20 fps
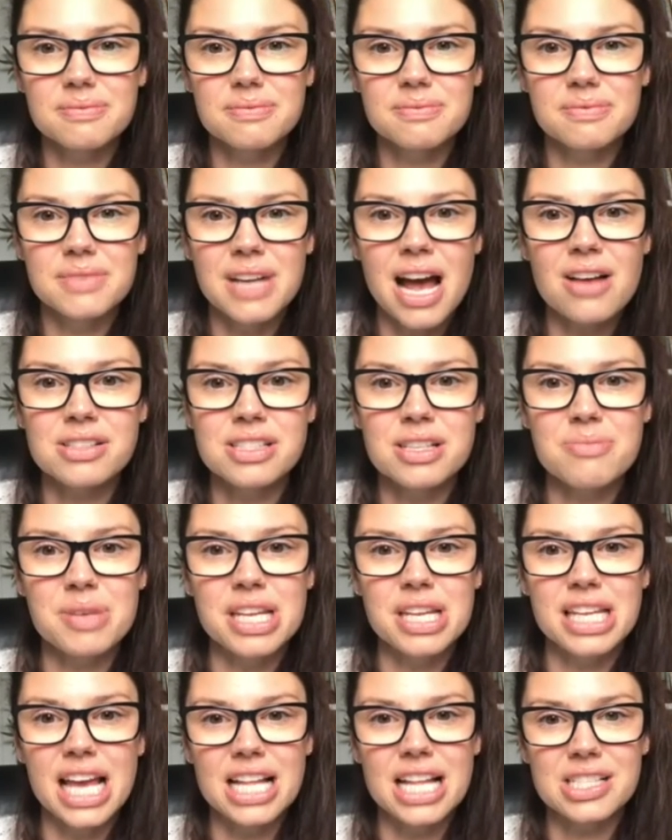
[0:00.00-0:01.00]
How
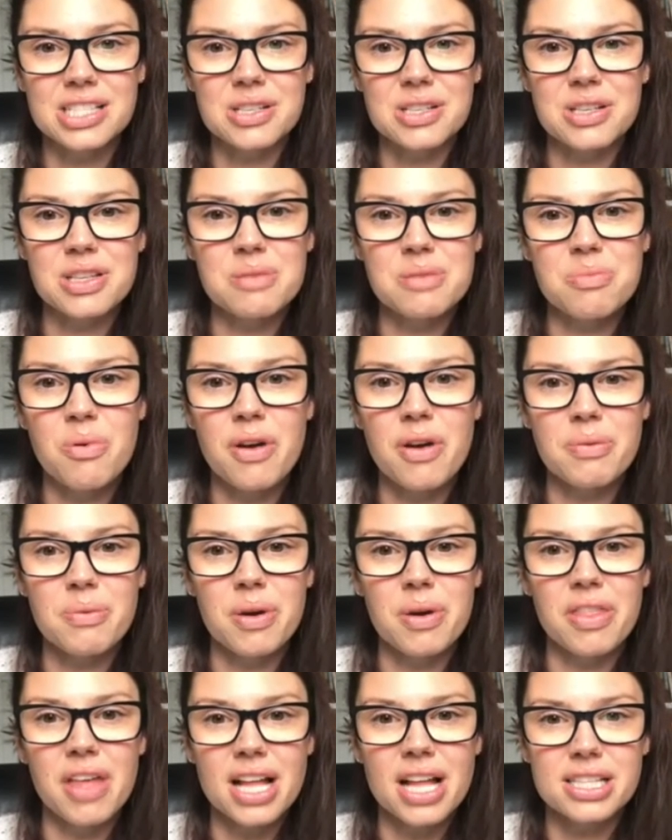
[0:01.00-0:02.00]
somebody gets to the point
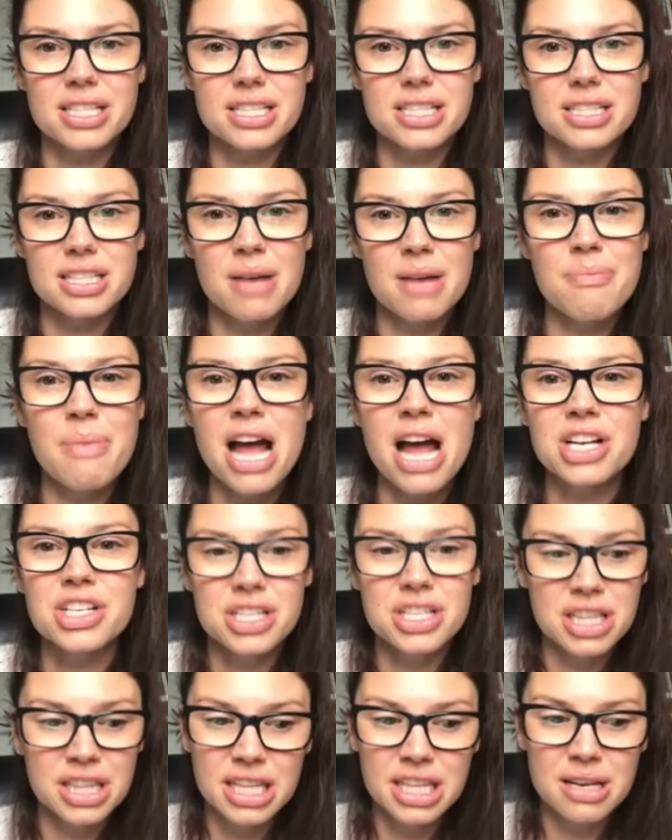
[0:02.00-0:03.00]
where that's,
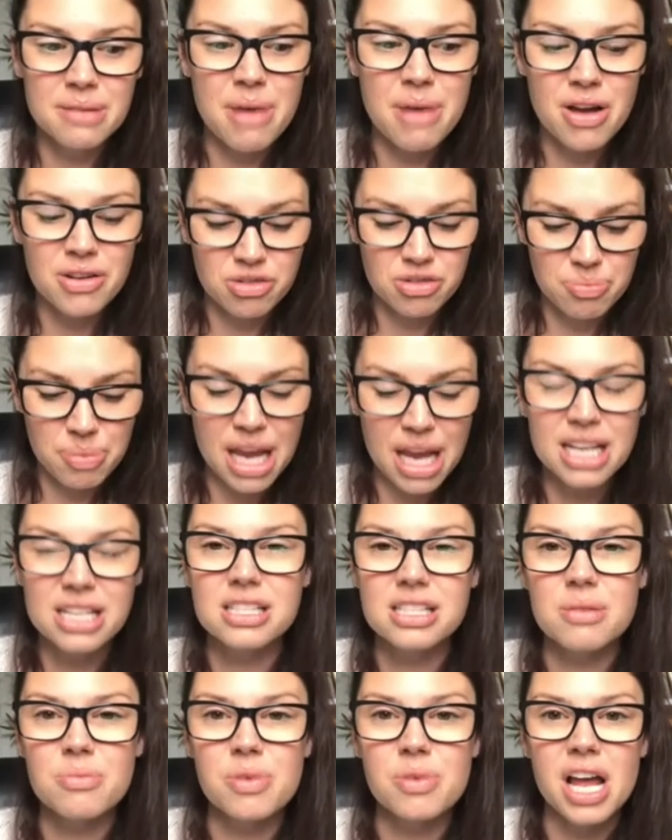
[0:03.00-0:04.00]
imagine the amount of pain
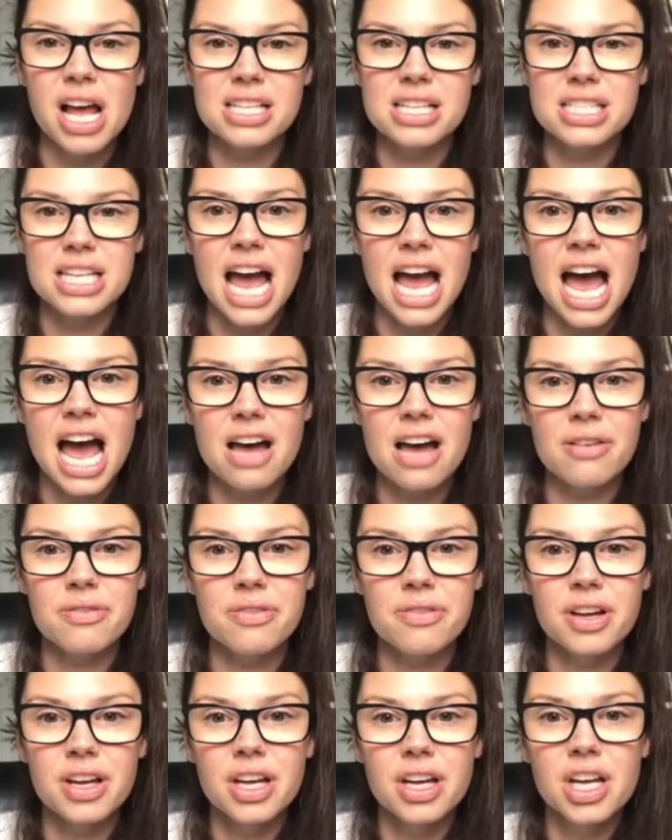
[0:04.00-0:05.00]
someone has to have
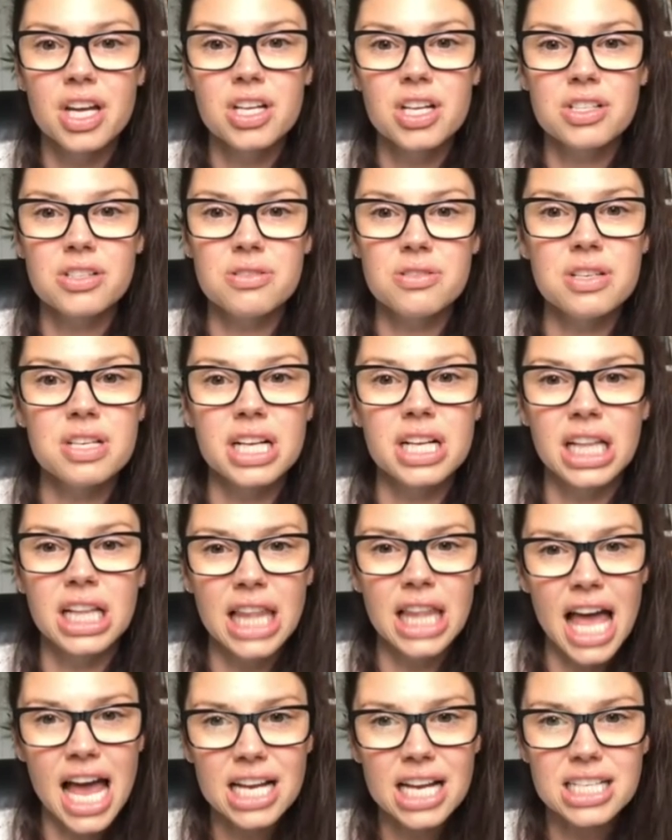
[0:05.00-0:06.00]
to
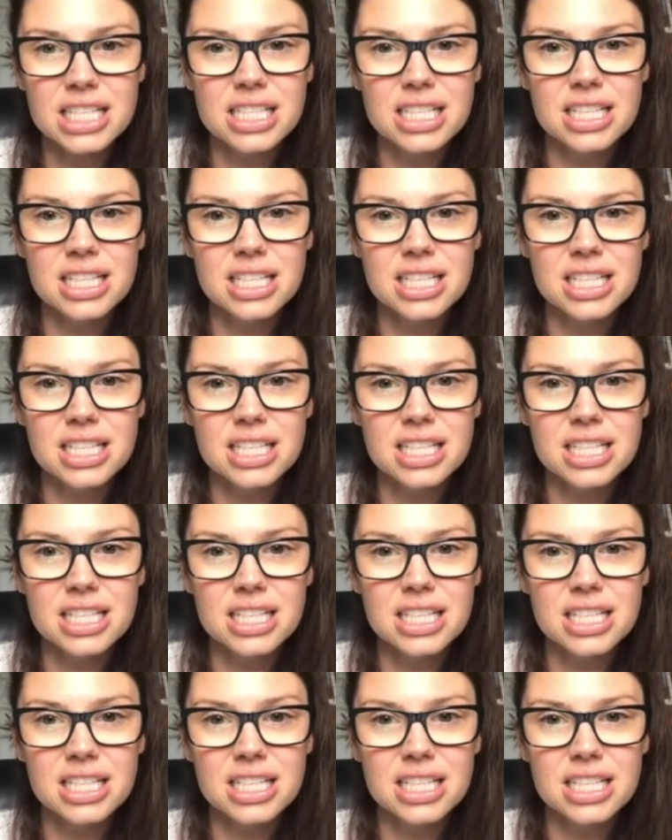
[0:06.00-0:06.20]
neglect